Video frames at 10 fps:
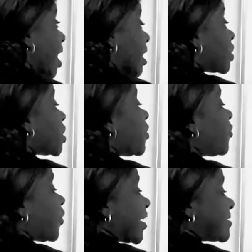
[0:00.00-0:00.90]
So if,
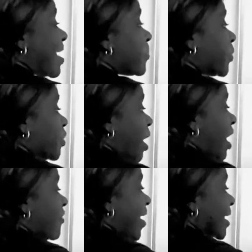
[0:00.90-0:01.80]
for example, you
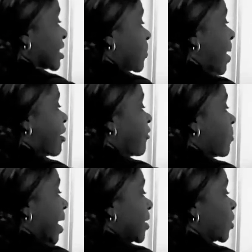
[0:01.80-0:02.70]
have x to the power of
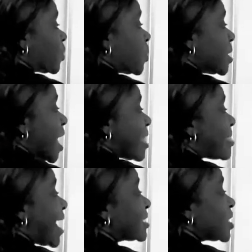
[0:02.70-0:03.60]
minus 1,
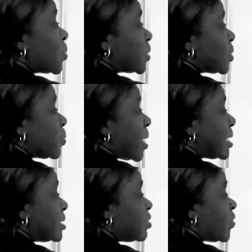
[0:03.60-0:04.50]
that's equal to
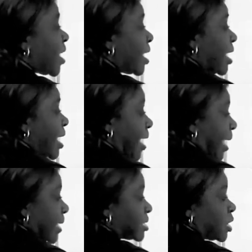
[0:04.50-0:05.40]
1 over
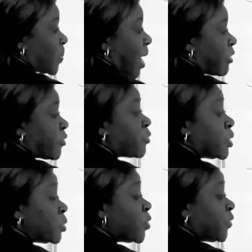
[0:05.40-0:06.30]
x to the power of
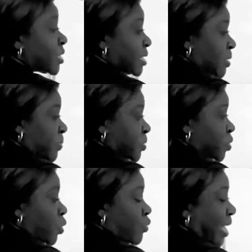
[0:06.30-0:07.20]
1. Obviously, you do
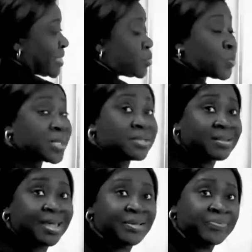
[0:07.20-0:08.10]
not write 1
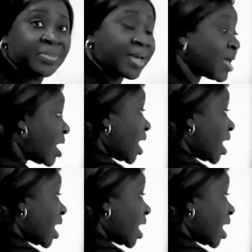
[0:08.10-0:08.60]
there. Yeah.